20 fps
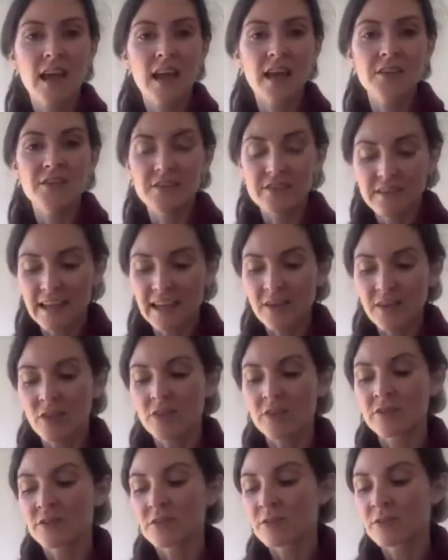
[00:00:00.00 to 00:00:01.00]
And just get
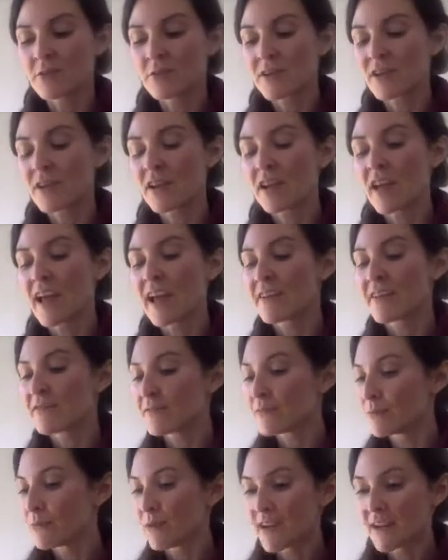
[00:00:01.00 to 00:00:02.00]
on with your life,
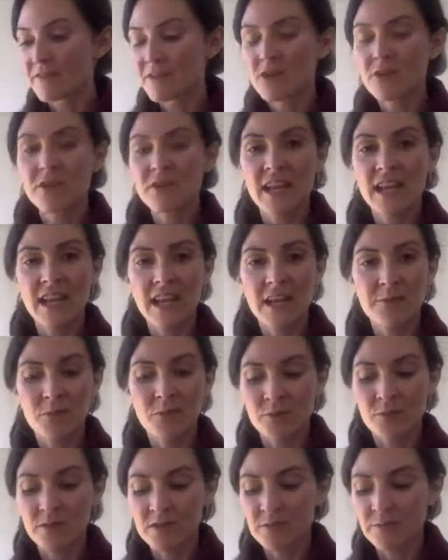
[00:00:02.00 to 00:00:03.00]
whatever you need,
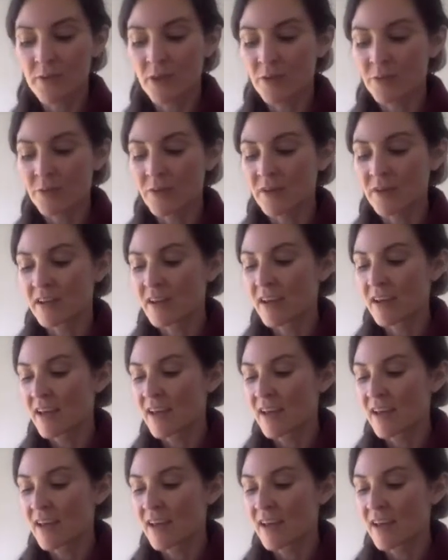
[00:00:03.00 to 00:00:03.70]
moment to moment.